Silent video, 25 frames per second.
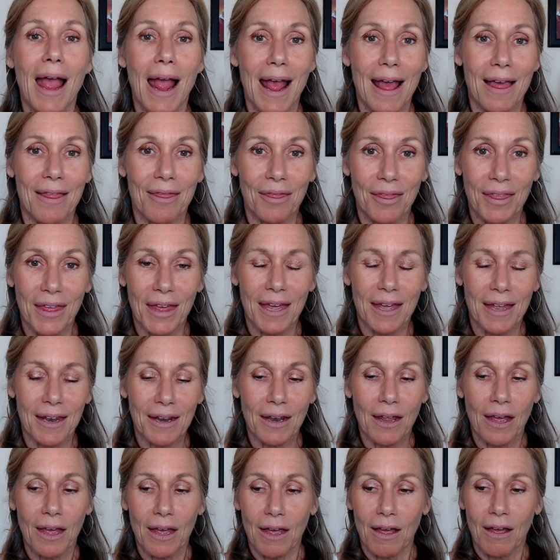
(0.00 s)
and
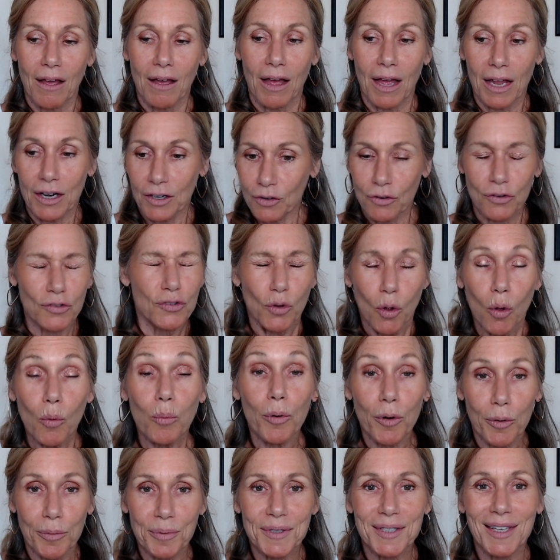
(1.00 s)
your soul
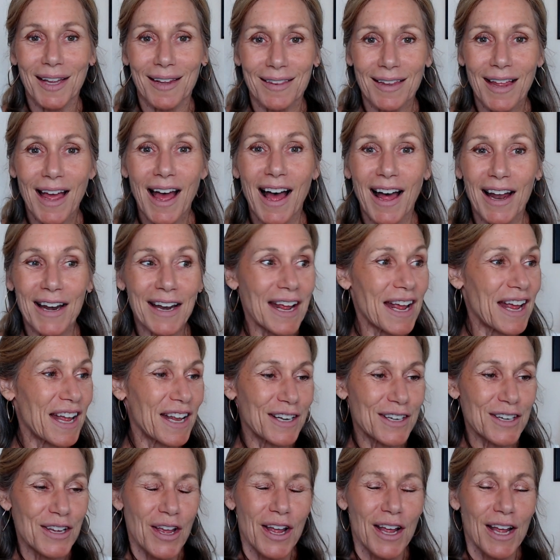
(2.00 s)
purpose at that,
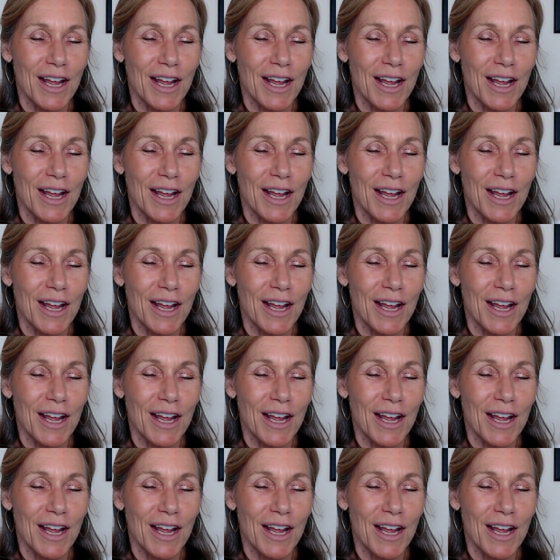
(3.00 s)
and